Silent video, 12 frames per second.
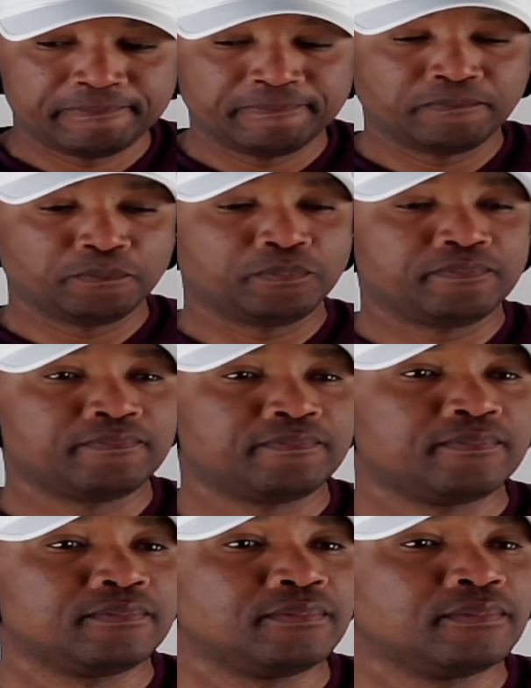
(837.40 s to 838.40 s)
But if
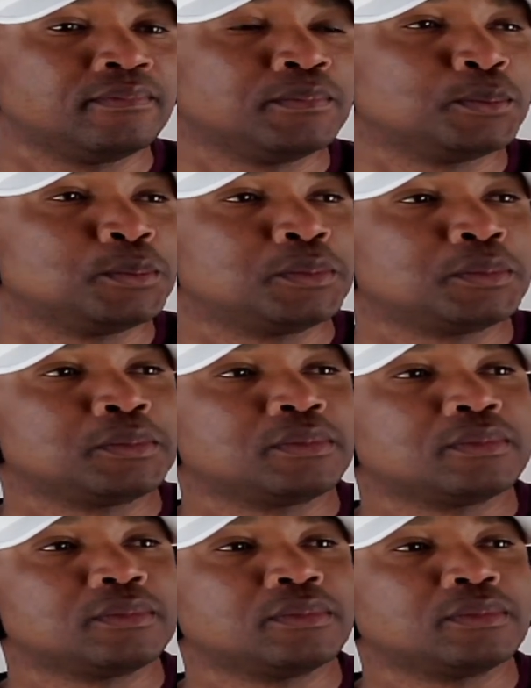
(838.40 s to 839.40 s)
it was like
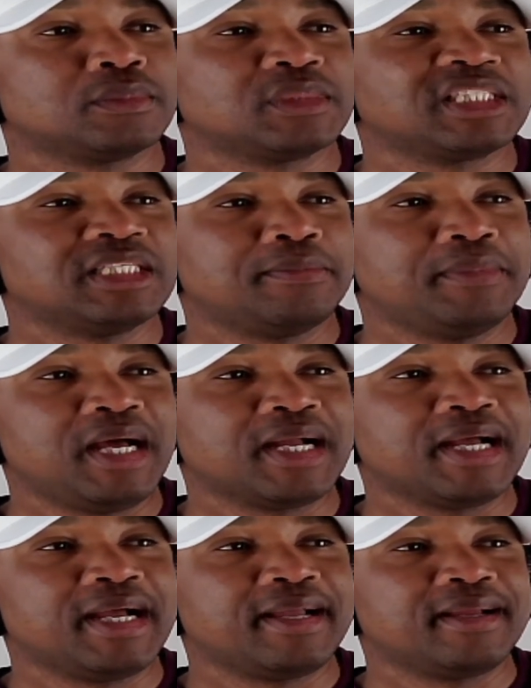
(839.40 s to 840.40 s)
someone
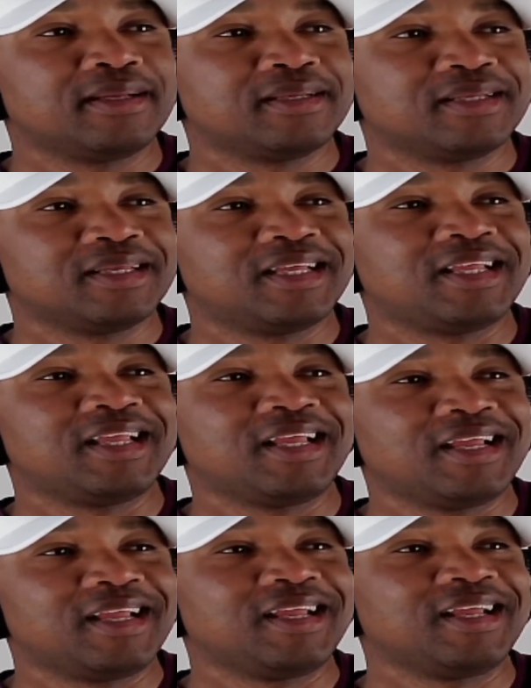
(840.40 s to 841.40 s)
of your
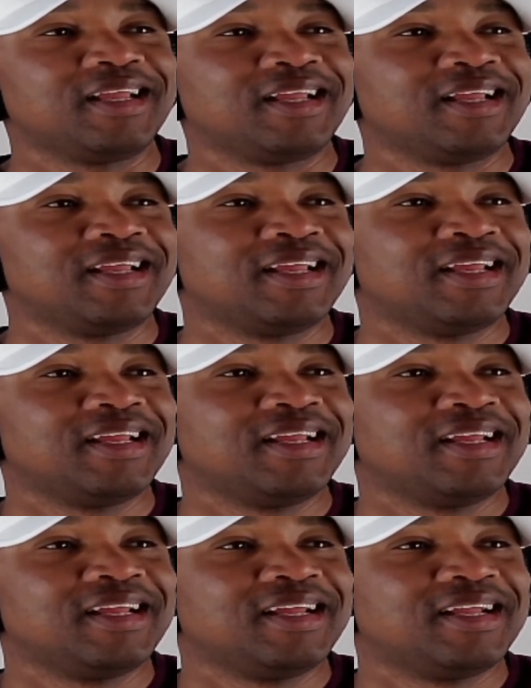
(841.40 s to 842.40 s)
posture, I
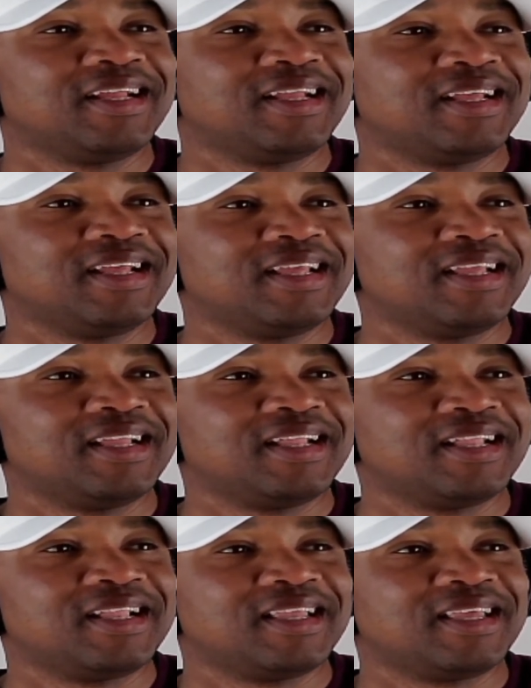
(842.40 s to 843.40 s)
wouldn't
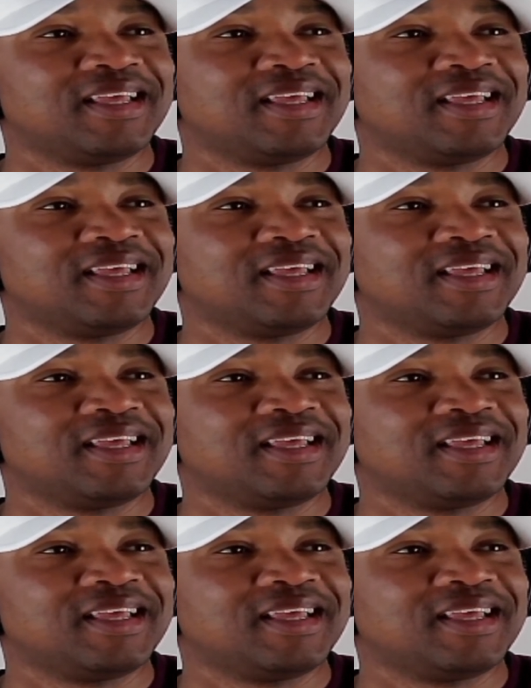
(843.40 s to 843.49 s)
avoid